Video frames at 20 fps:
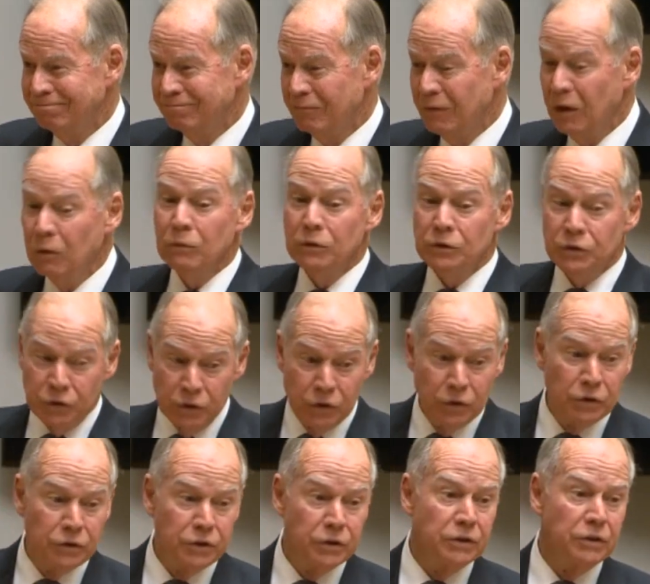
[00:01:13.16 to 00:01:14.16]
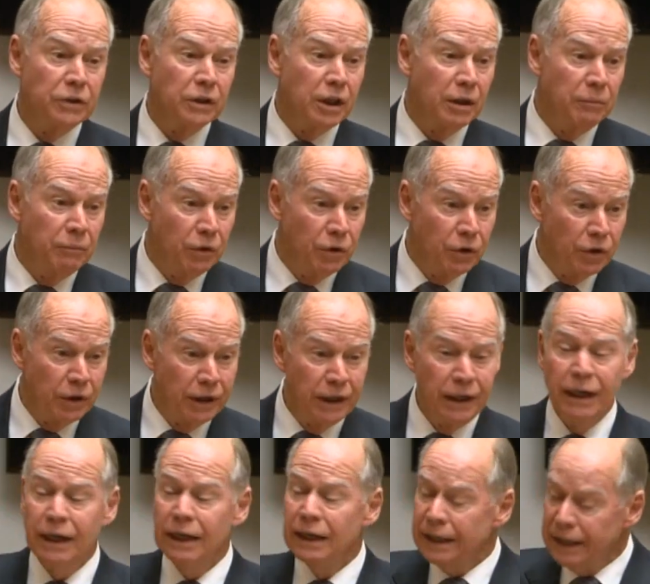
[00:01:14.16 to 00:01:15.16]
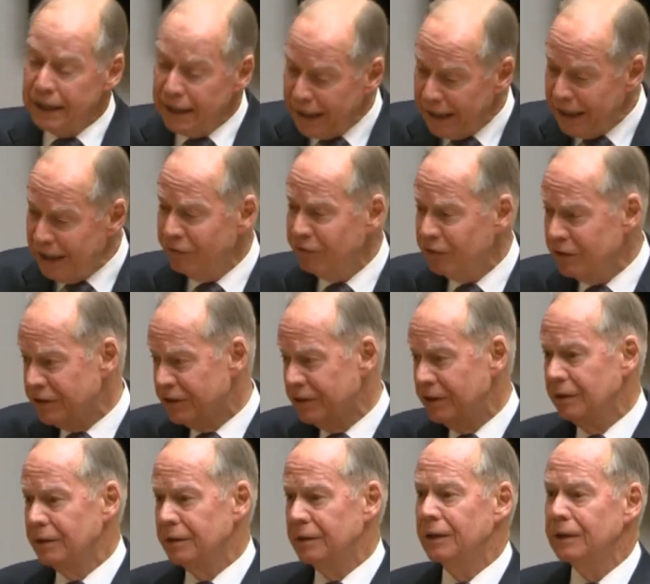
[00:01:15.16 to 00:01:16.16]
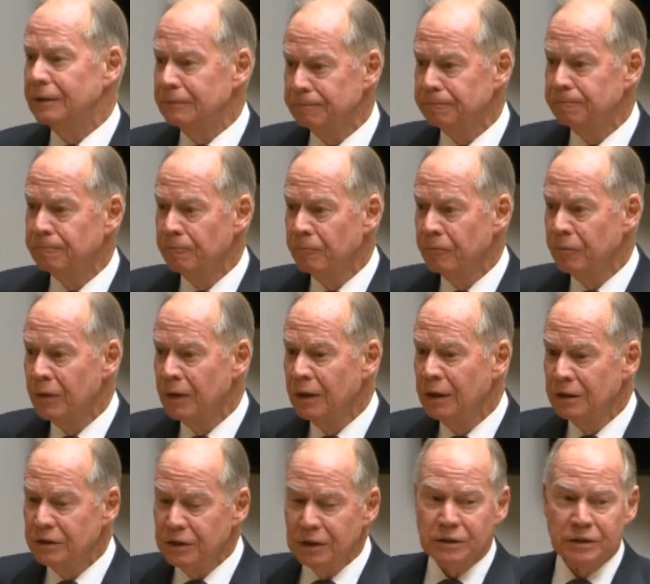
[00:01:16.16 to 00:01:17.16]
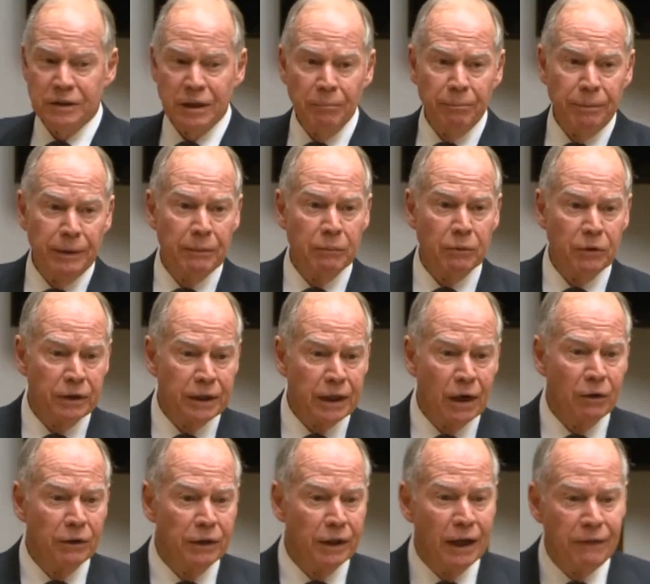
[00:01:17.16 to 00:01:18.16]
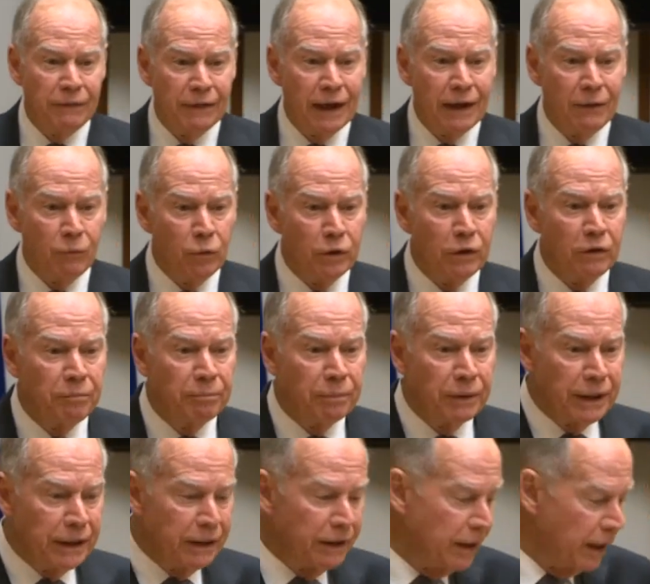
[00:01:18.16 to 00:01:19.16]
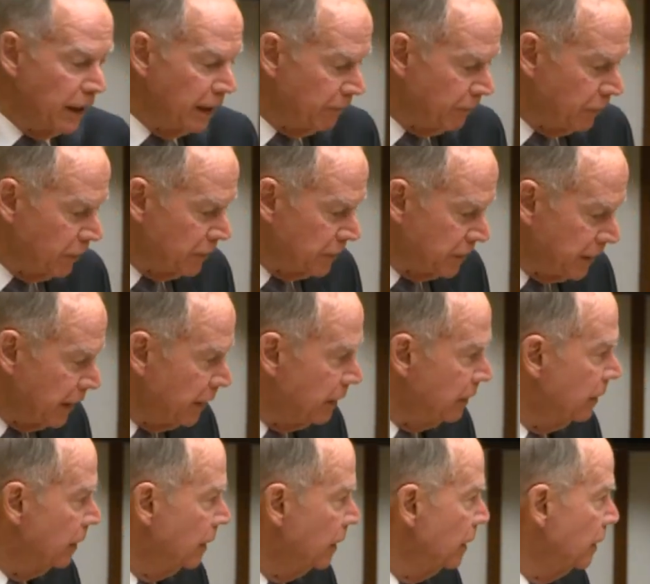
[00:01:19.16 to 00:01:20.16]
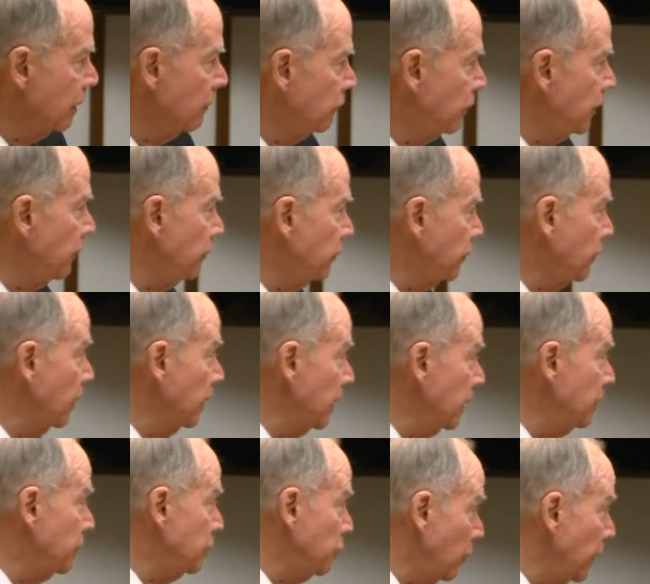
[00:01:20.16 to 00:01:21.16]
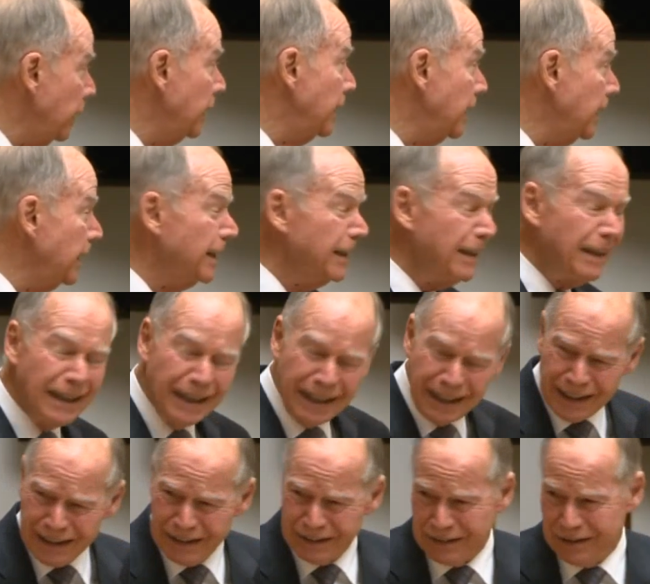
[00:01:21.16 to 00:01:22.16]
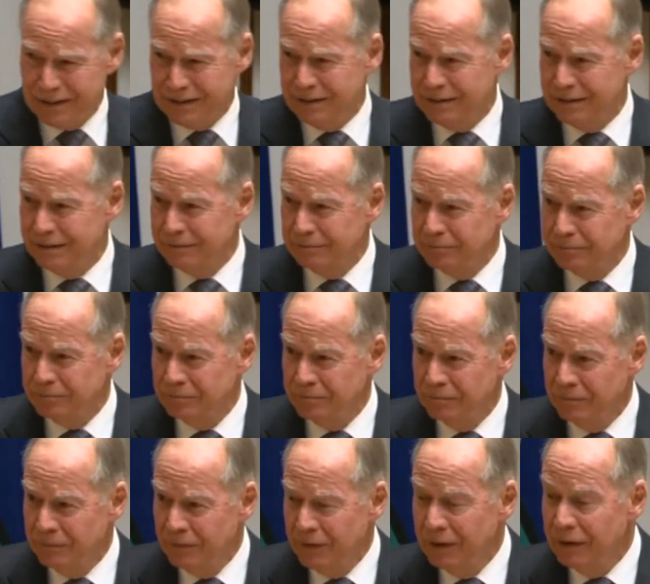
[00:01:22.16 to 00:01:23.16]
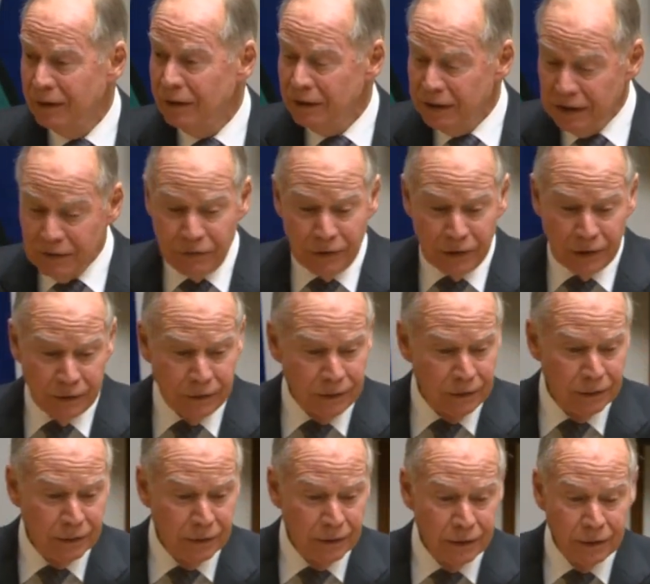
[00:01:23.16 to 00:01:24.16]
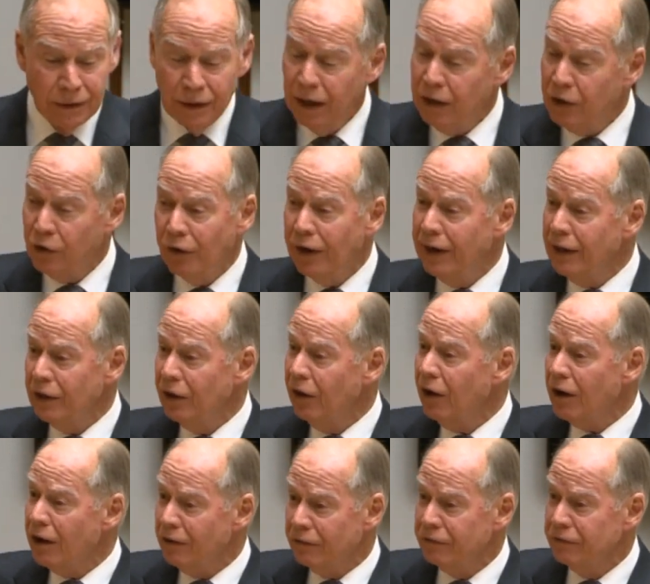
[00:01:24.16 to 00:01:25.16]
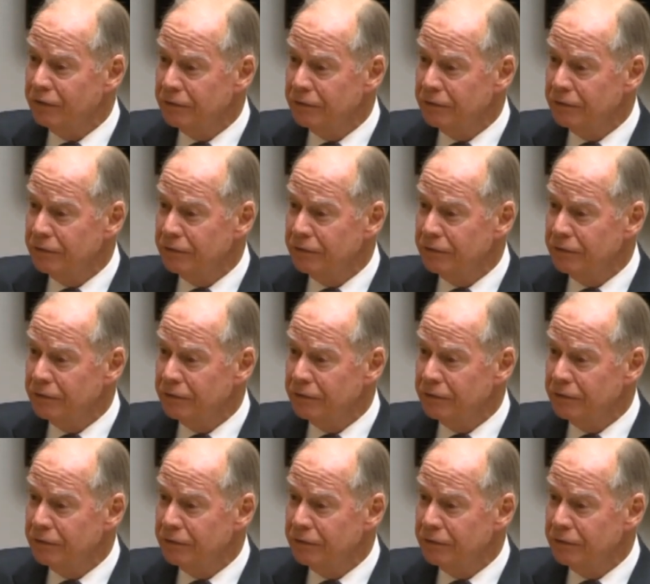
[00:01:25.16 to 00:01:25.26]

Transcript: It was used as a community care facility. So some people would go in, and they would have been there for 10, 15, 20 years, living a great life,